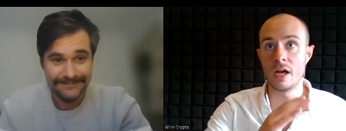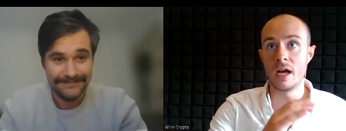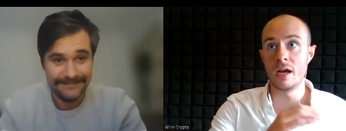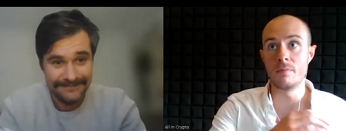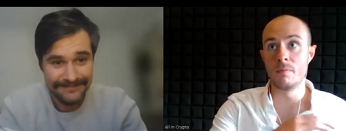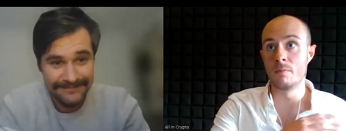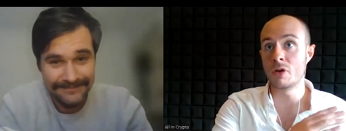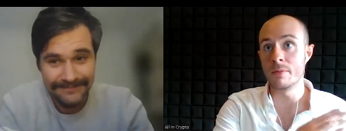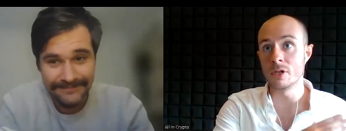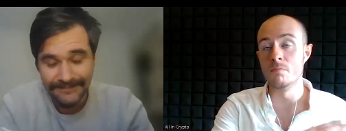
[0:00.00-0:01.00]
Speaker 1: uh,
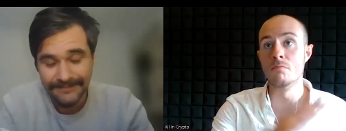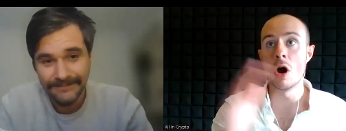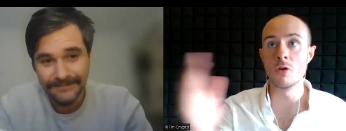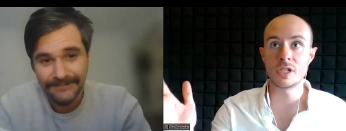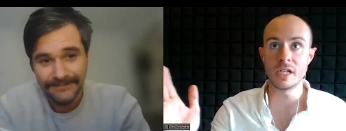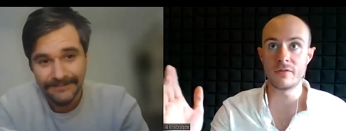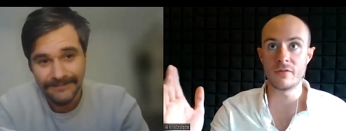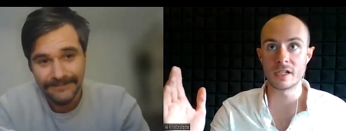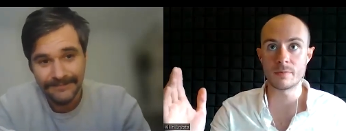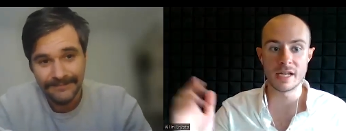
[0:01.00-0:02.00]
pretty much most
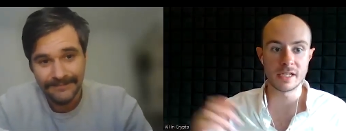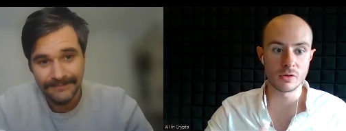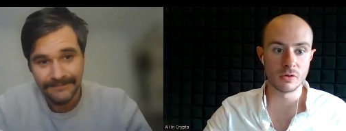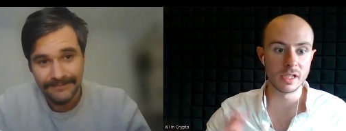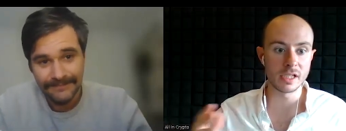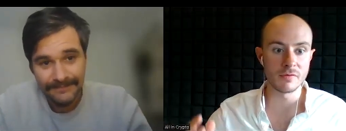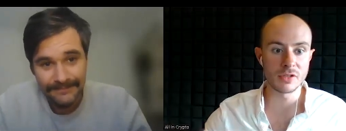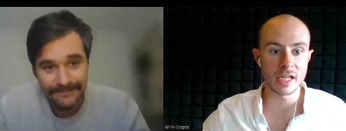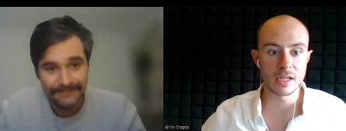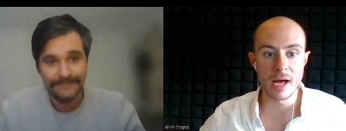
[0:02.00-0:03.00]
DeFi spaces, or at least
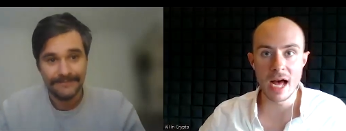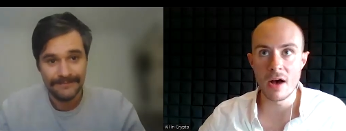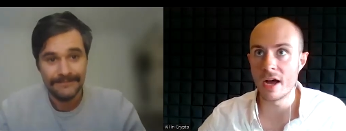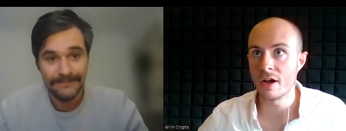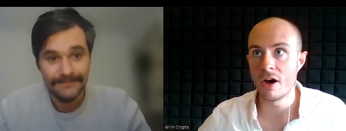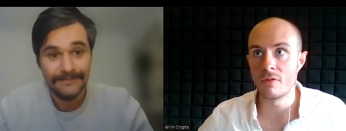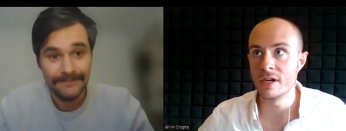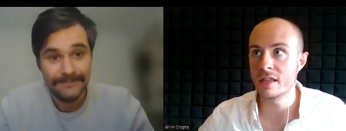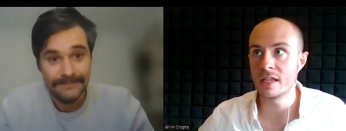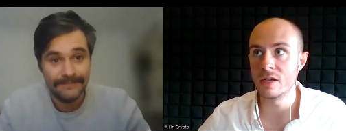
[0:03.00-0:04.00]
I've checked them out. I can't
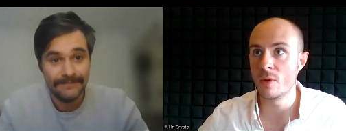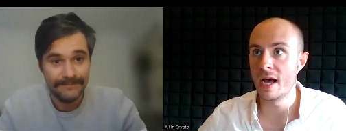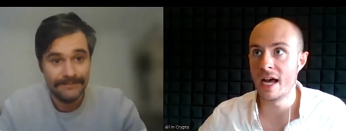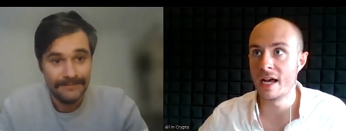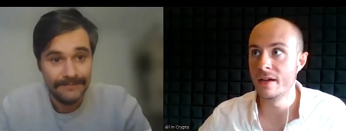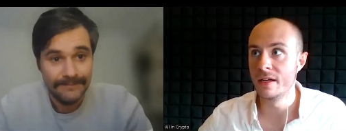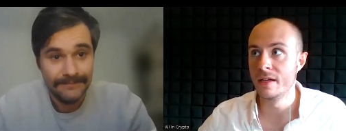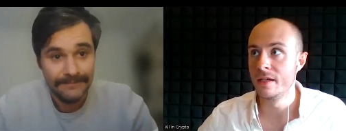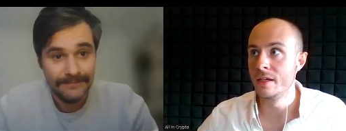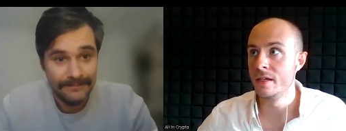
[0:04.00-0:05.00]
really think where
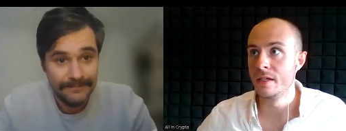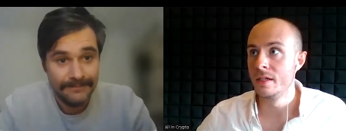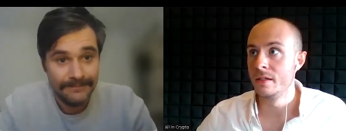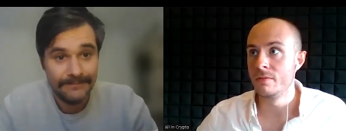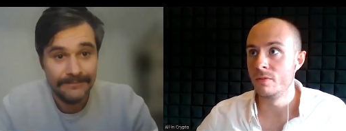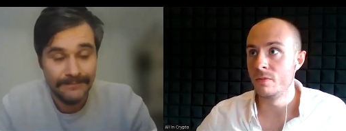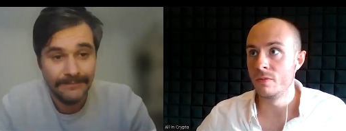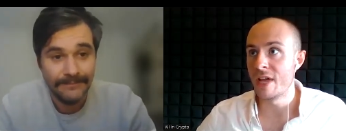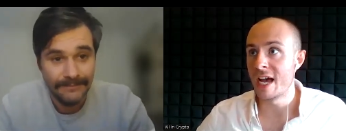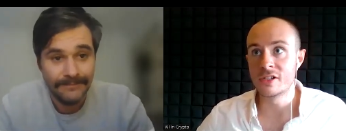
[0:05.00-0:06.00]

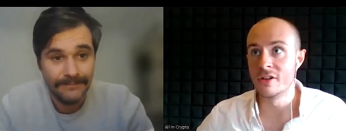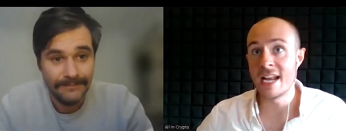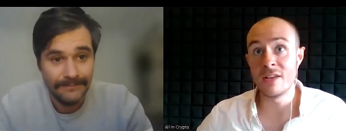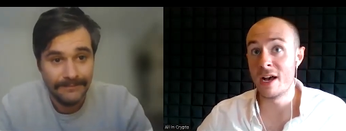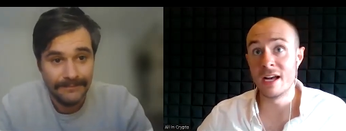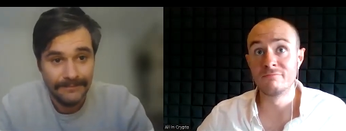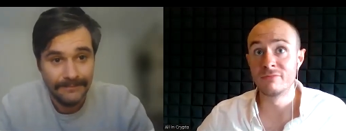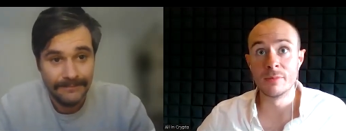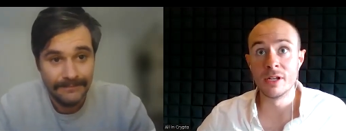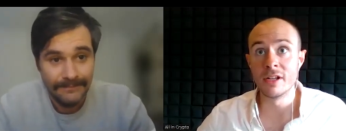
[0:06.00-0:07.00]
that's done anywhere,
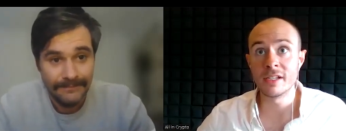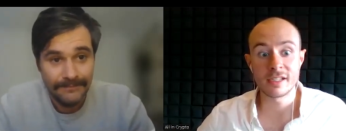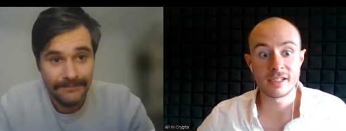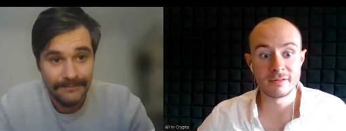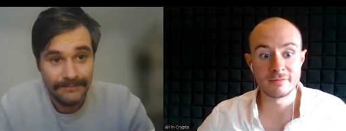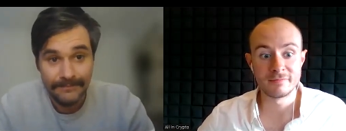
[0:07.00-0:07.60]
to be honest.